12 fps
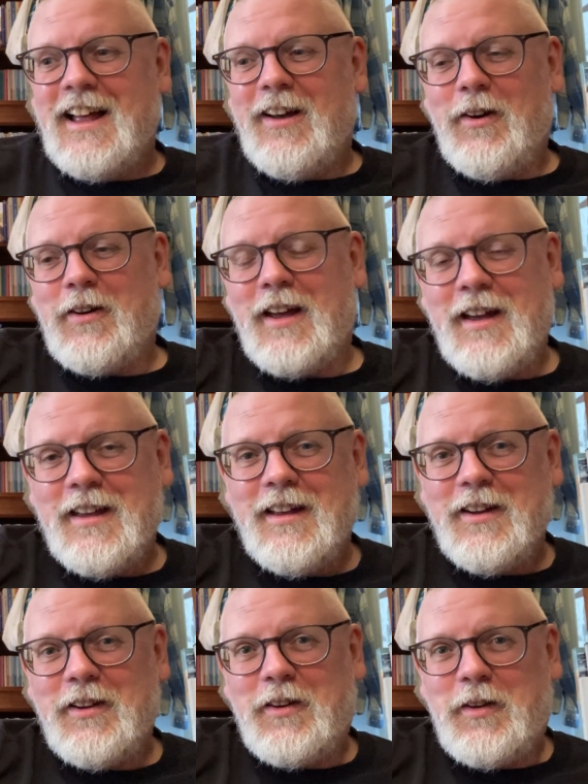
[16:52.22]
Okay,
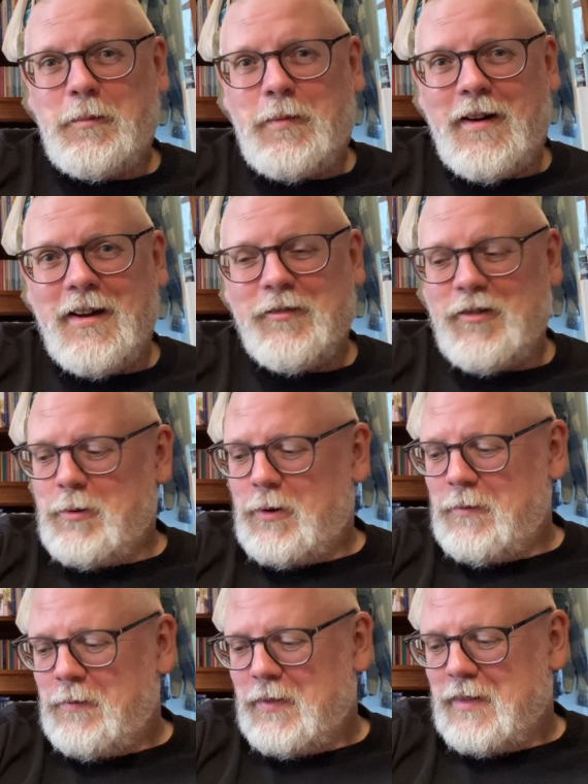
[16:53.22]
goodbye
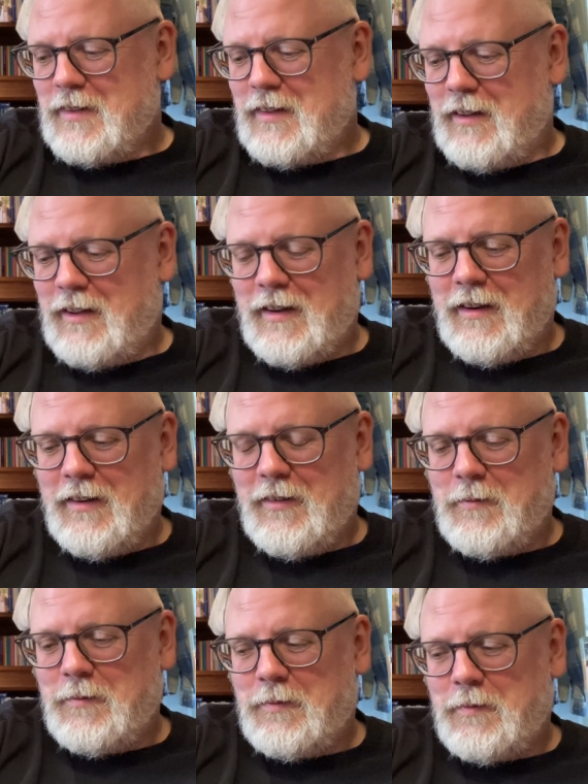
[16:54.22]
everyone.
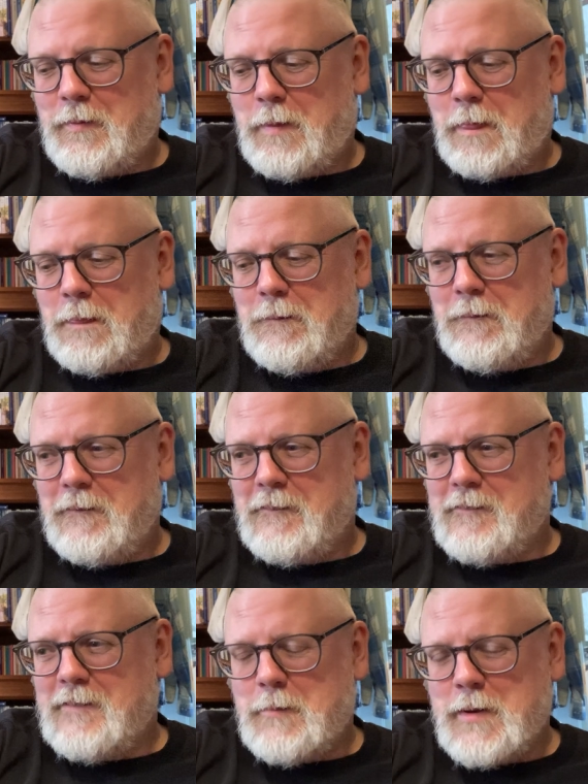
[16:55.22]
And
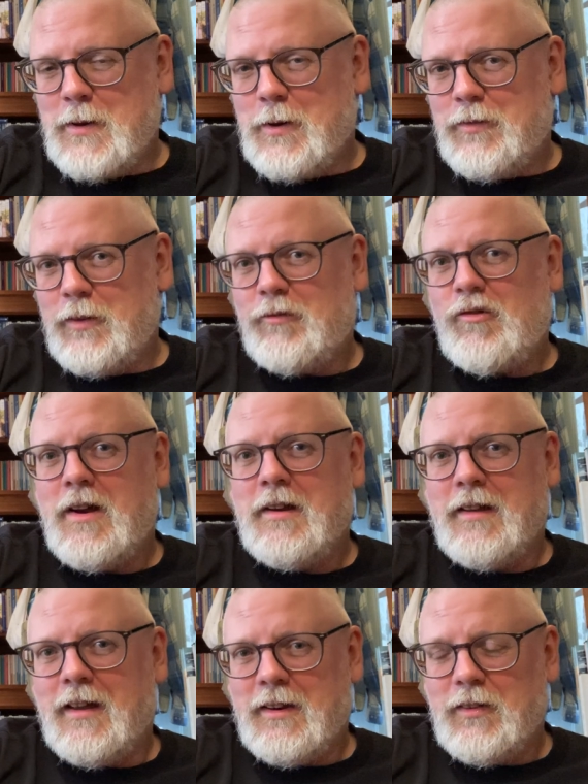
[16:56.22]
let me know if you've read
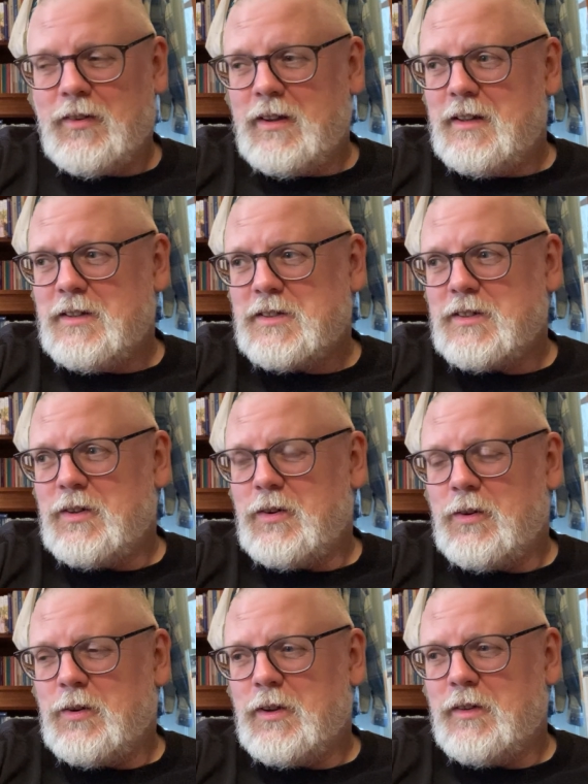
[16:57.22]
any of these
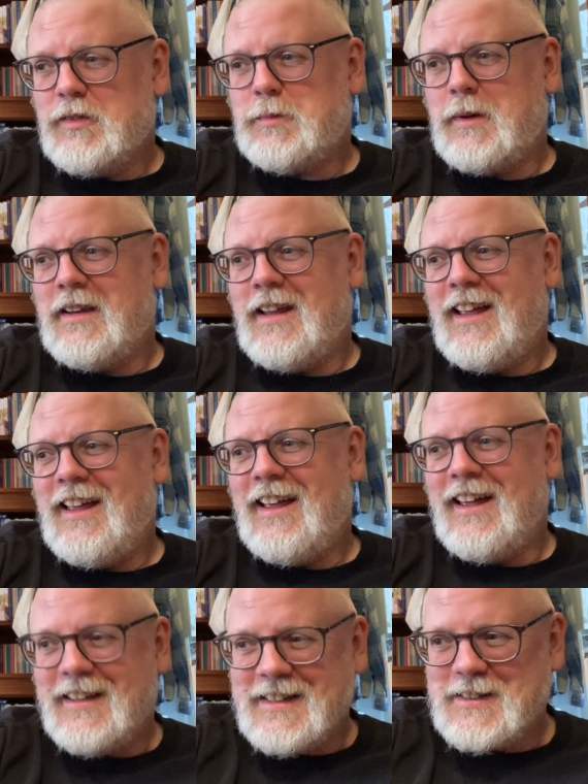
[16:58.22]
or you've spent
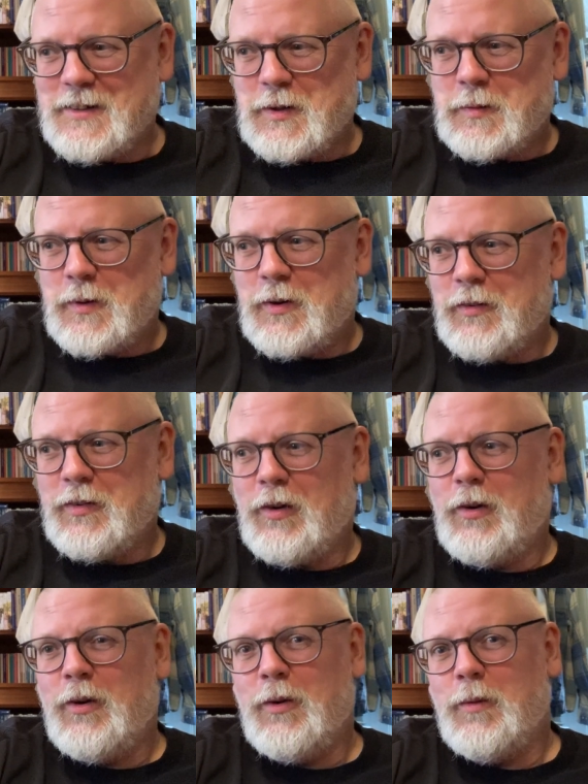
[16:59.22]
any time of
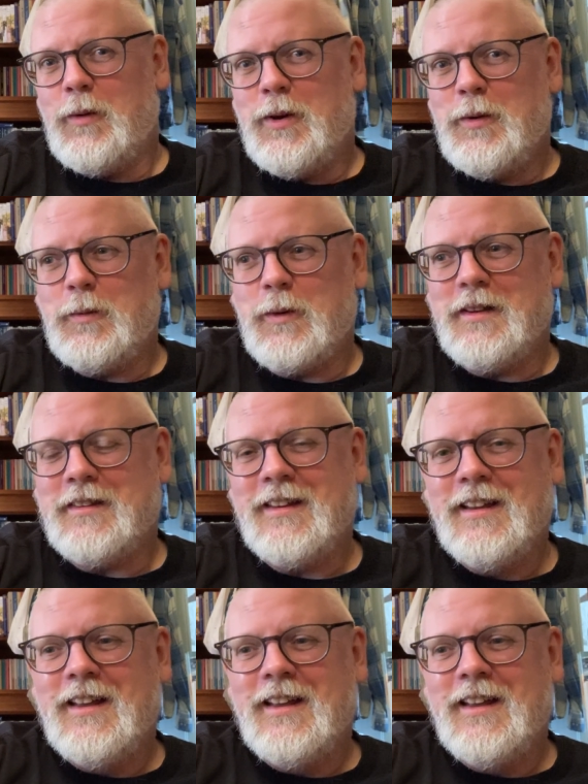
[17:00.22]
your own with